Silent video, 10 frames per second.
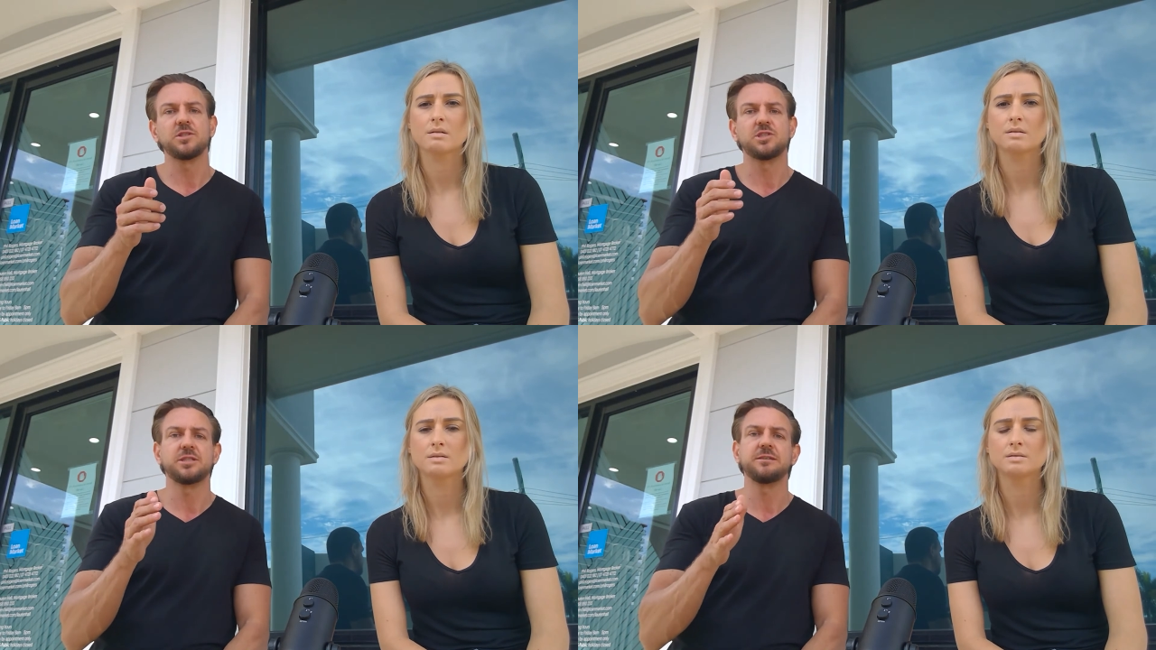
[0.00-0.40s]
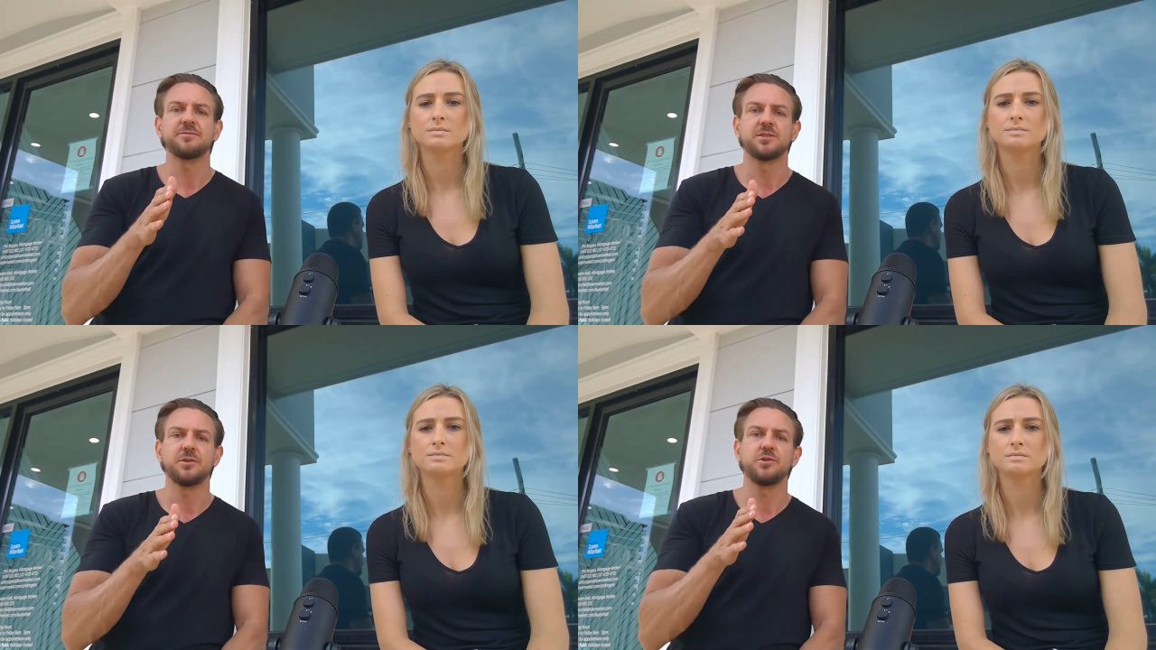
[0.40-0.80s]

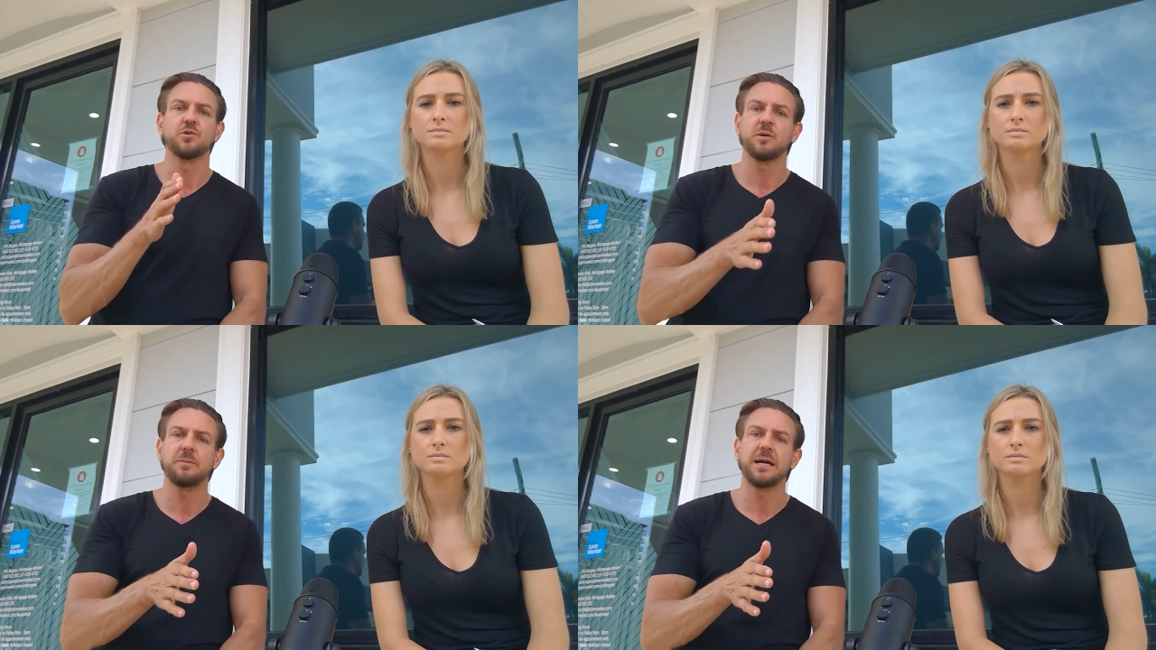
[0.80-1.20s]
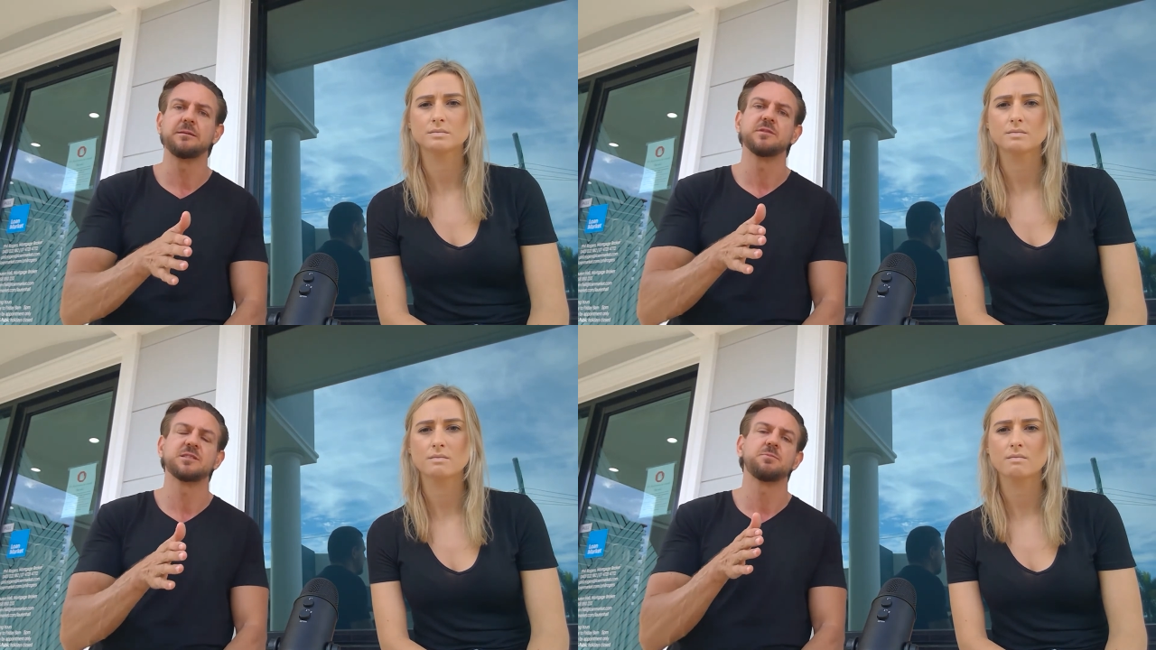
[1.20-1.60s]
Speaker 1: shift your
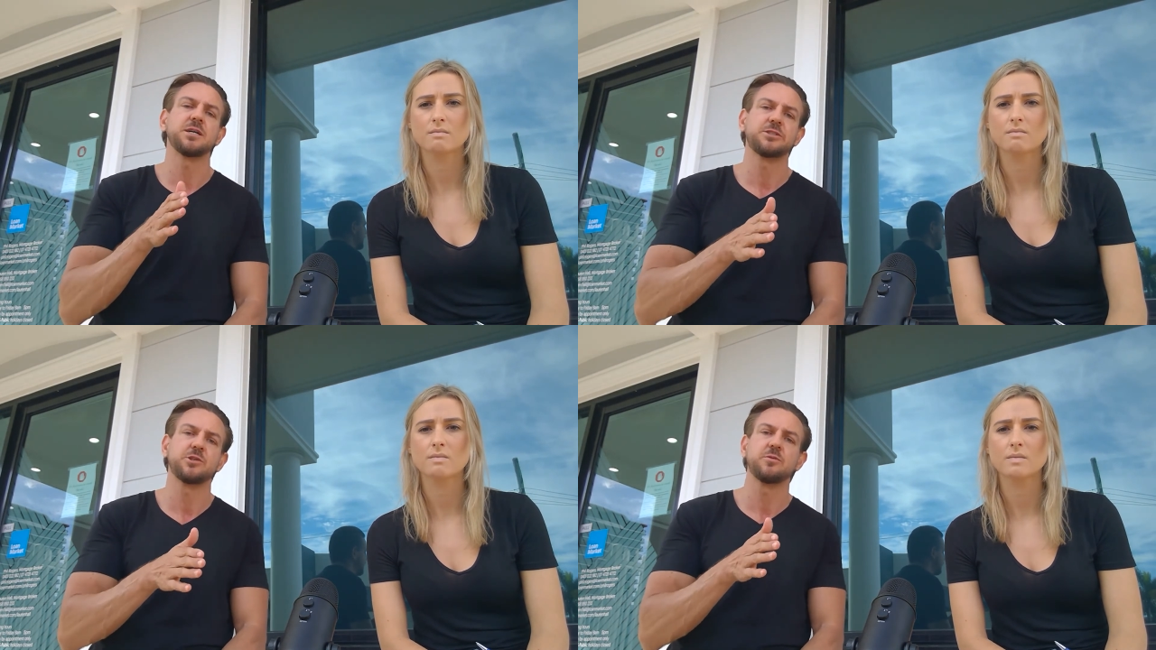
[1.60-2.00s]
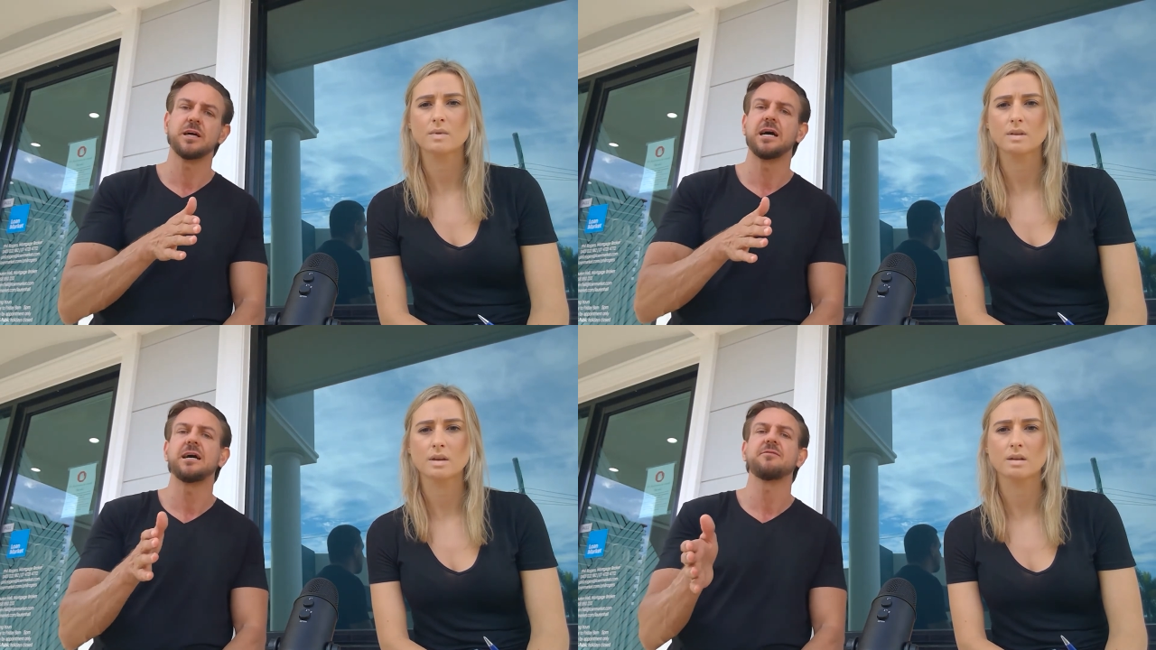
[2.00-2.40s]
repayments by two and
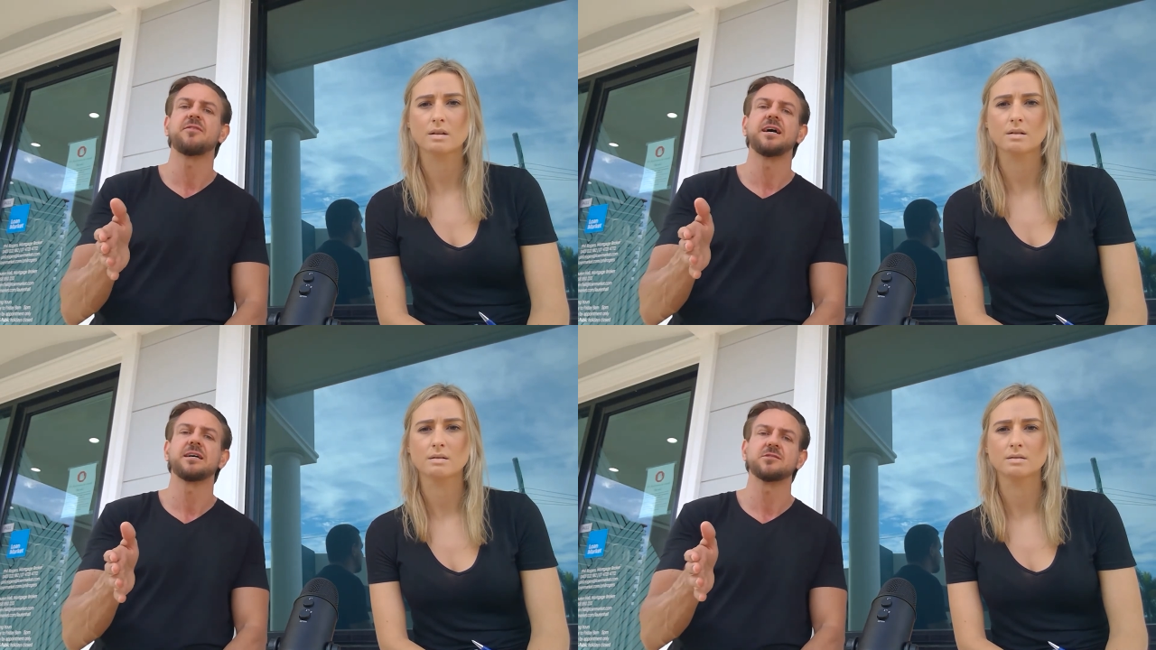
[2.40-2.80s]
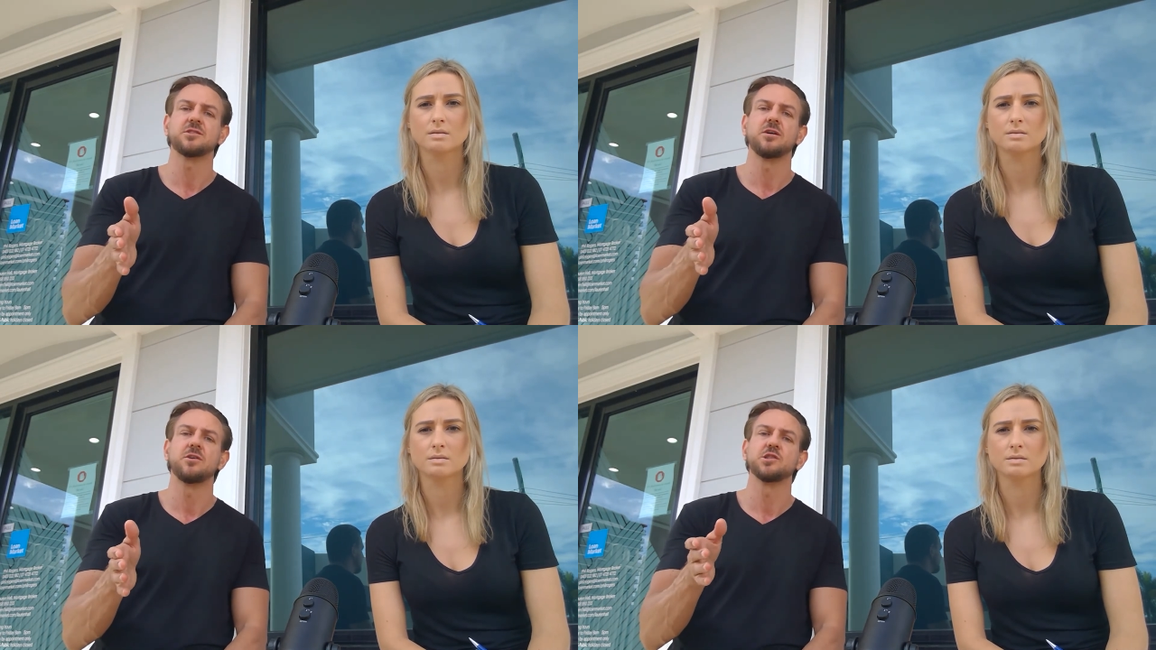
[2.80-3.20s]
a half
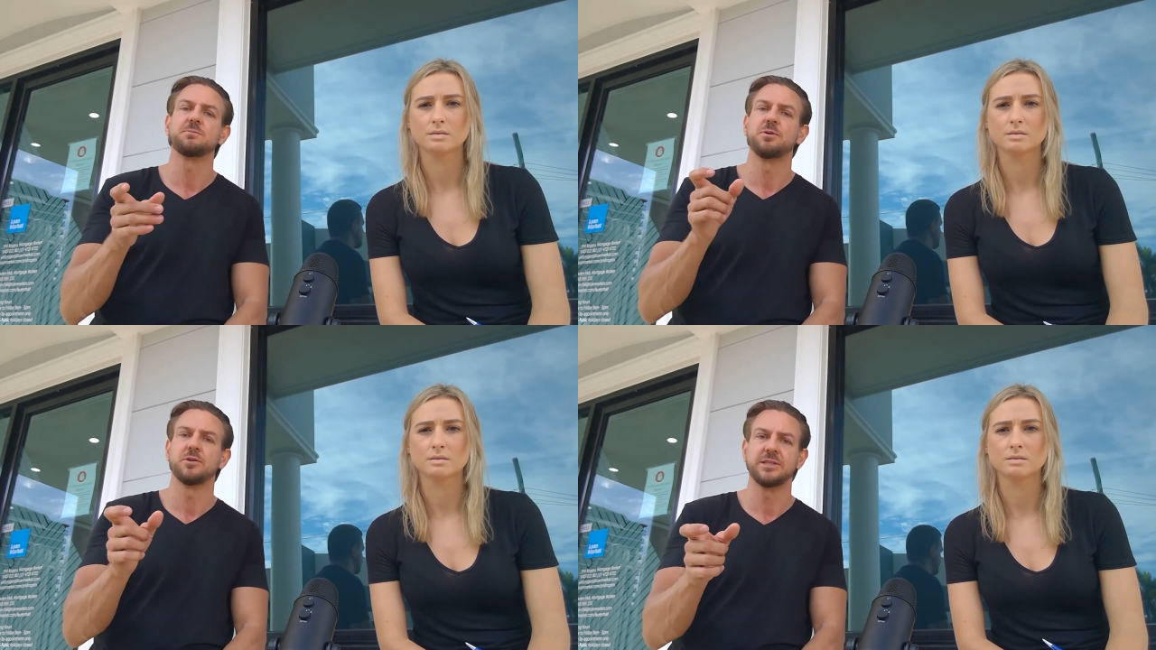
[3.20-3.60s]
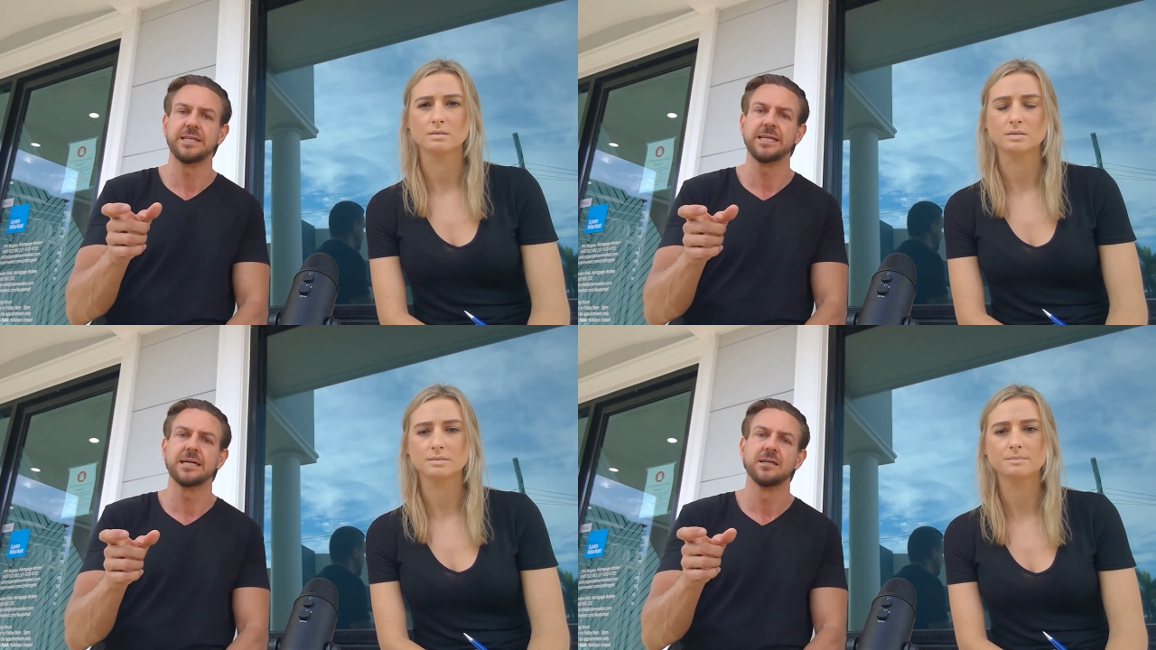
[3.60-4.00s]
thousand dollars per
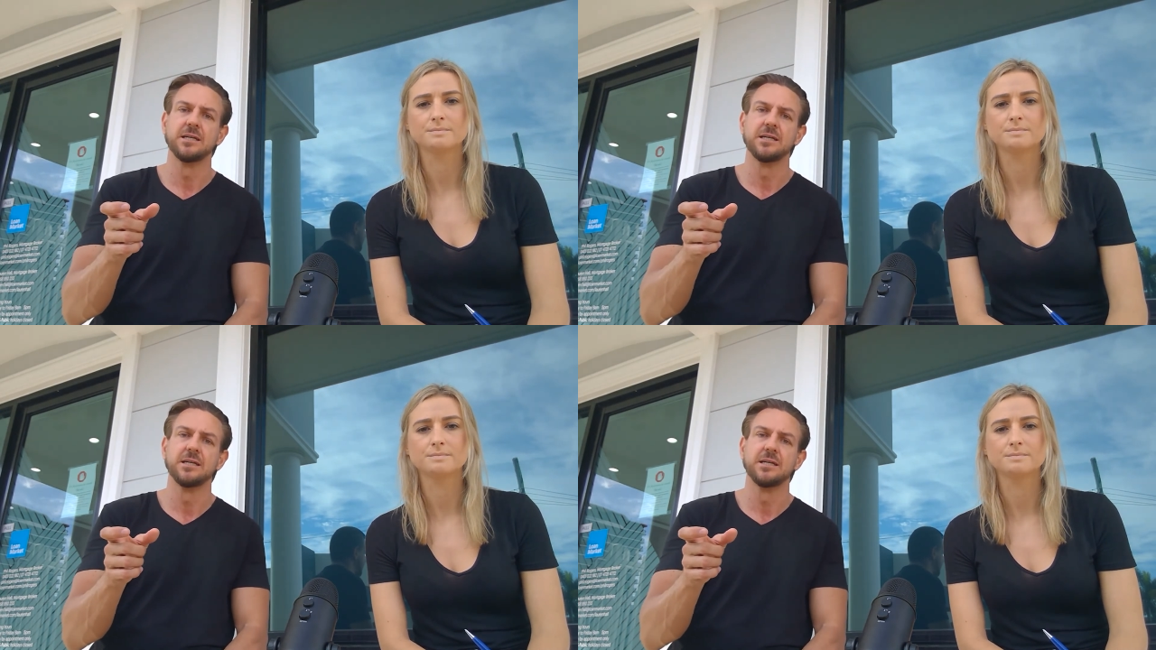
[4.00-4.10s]
year.